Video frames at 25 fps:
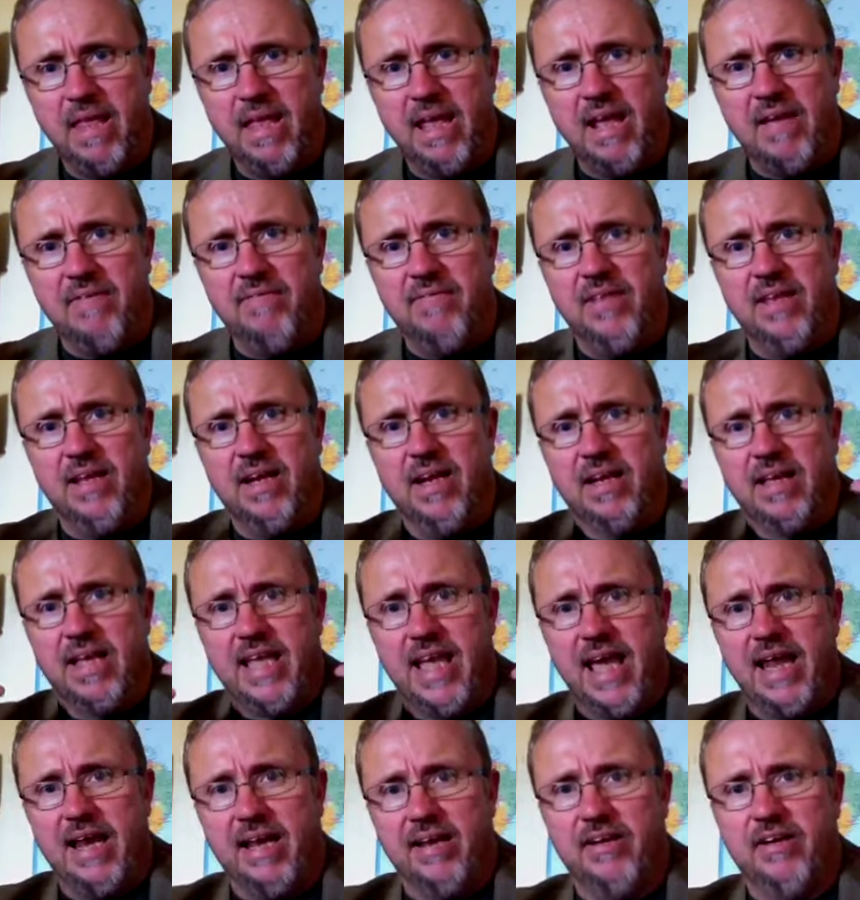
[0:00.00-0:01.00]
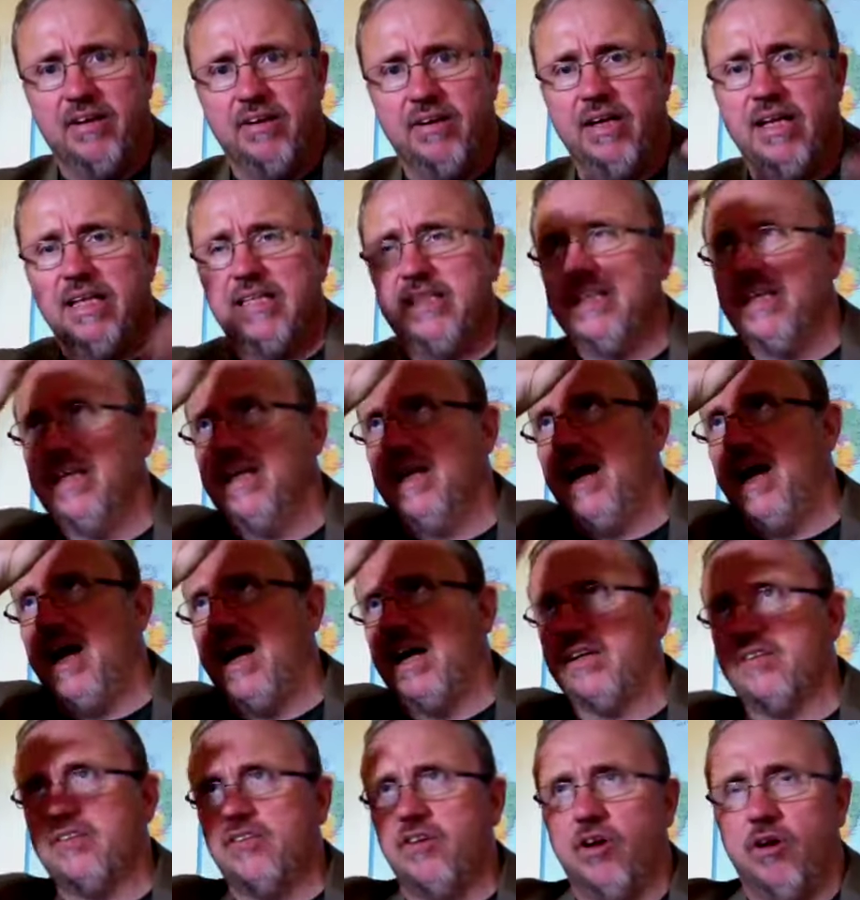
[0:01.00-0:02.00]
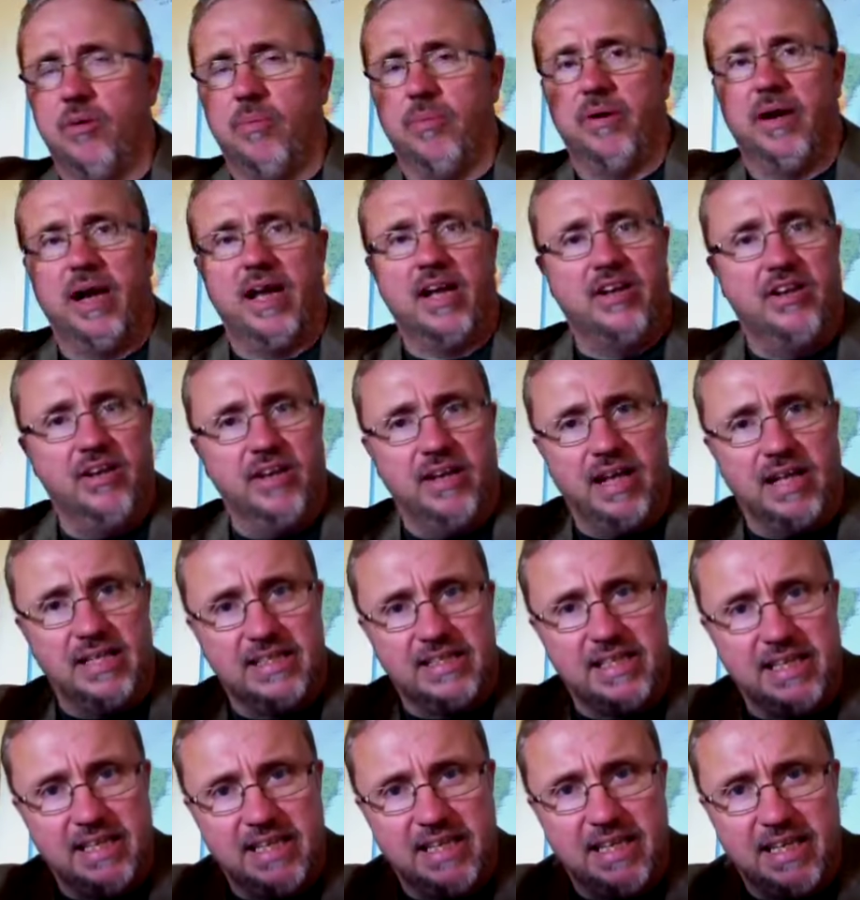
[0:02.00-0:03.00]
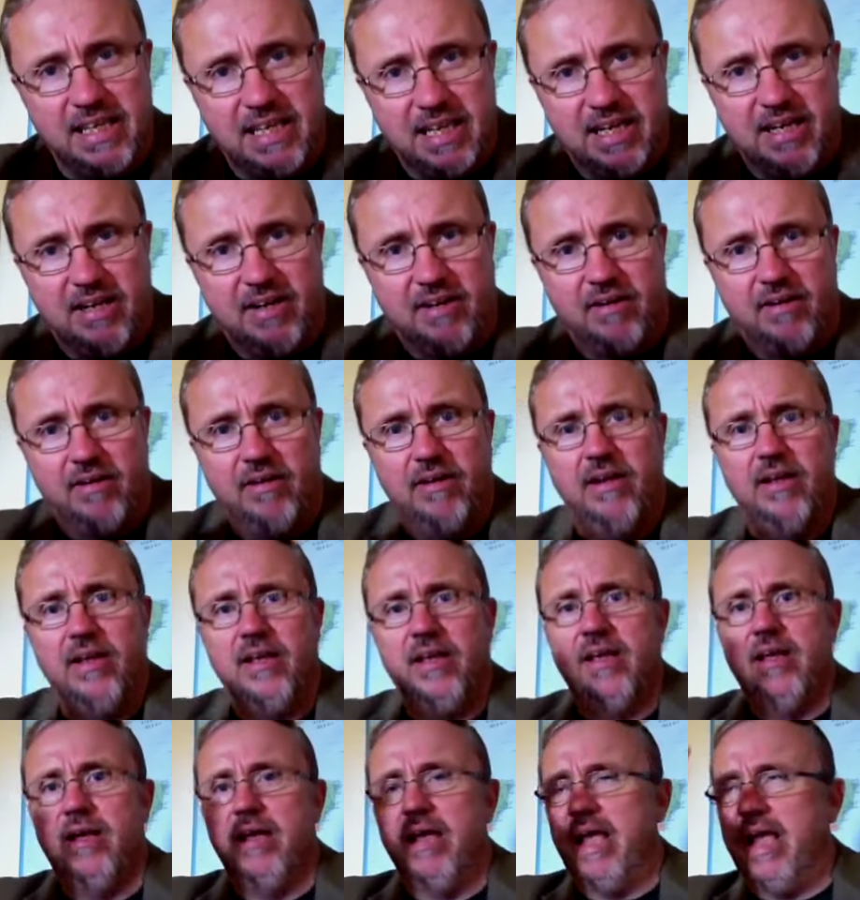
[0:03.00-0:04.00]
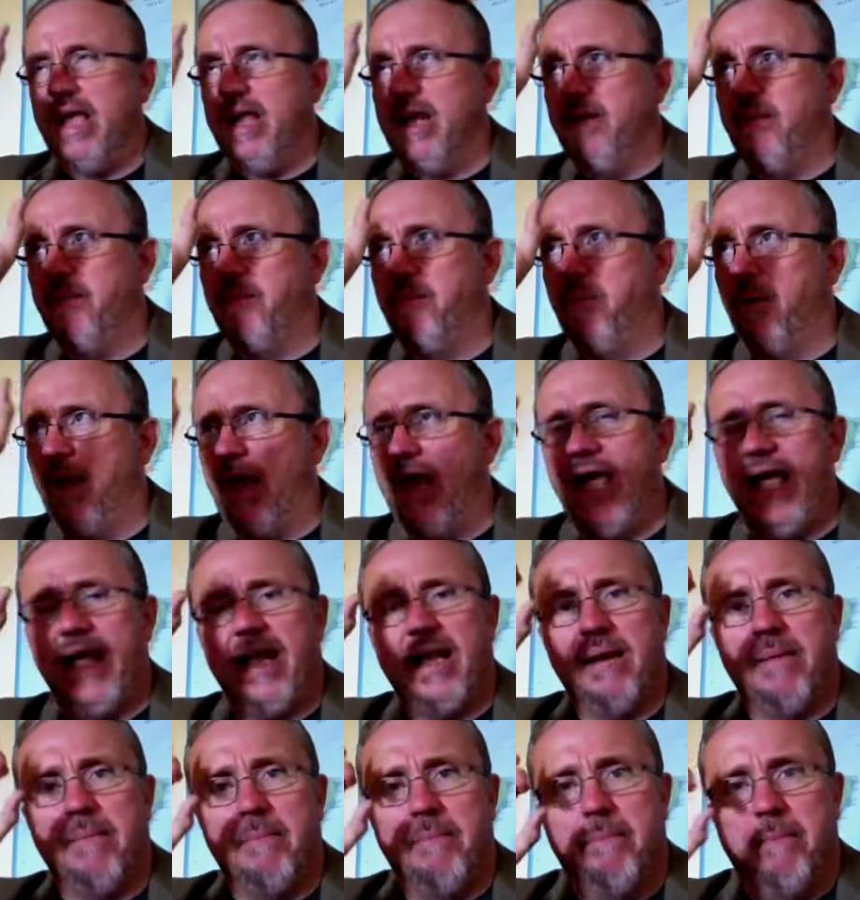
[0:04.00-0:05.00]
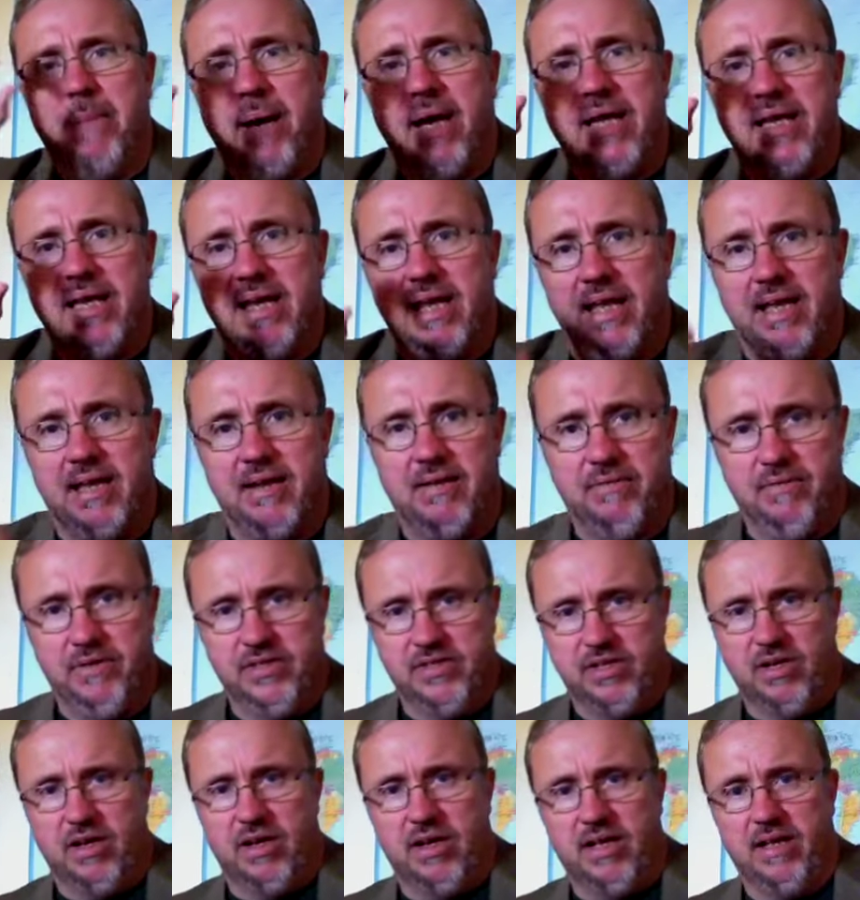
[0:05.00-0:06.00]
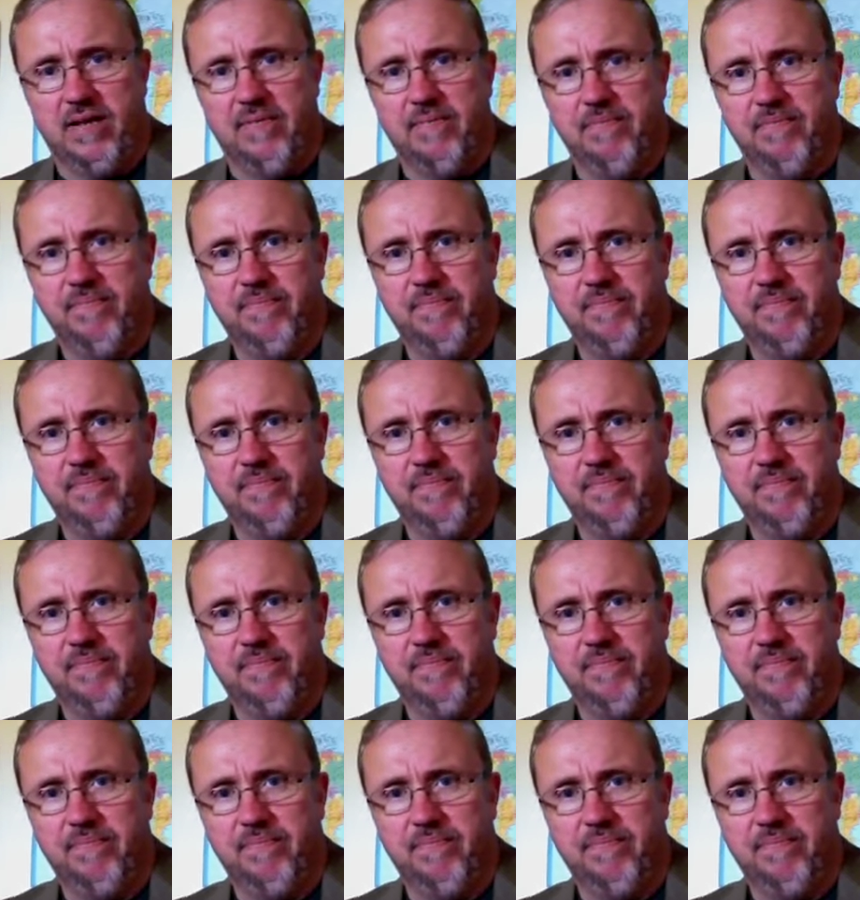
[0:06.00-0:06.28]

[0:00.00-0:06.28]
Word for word: and then a calendar. It said October. I could not see the year, and a Black Monday was on it.